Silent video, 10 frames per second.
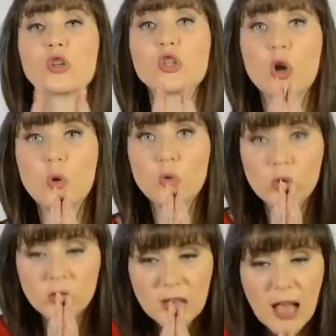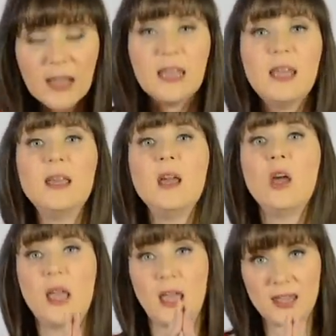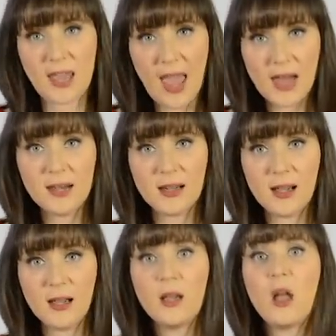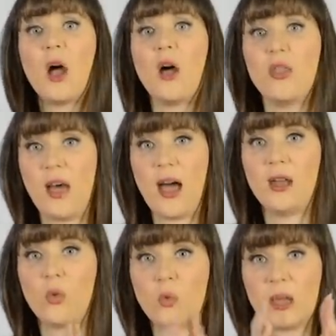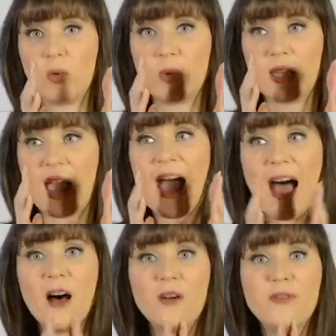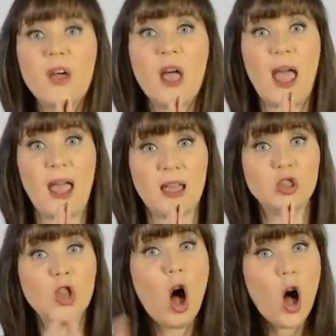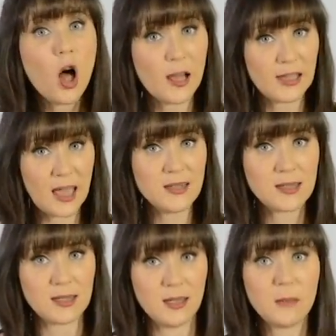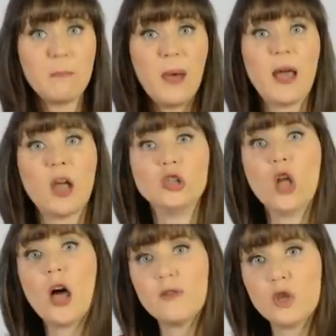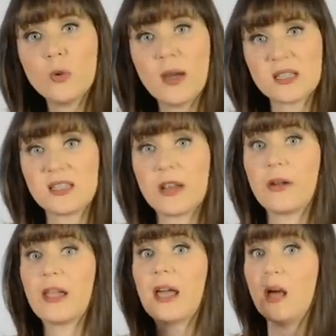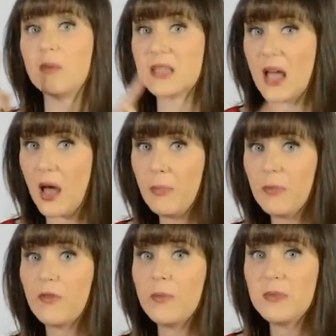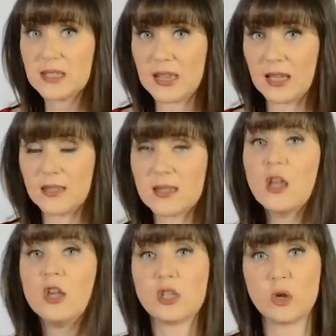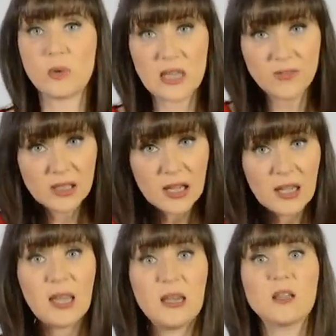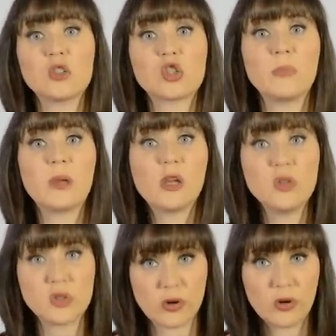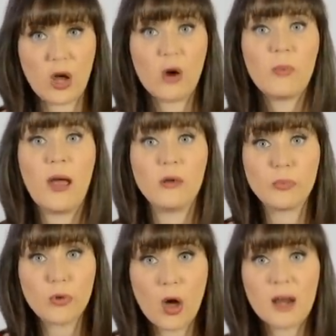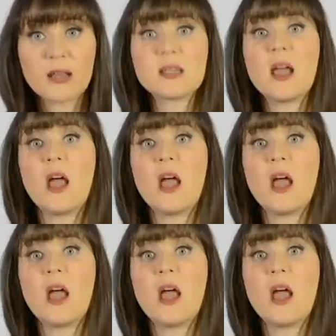so lucky in Canada that we, we have a law against it, but a lot of US dairy comes up from the States, so even Canadians should be concerned around products,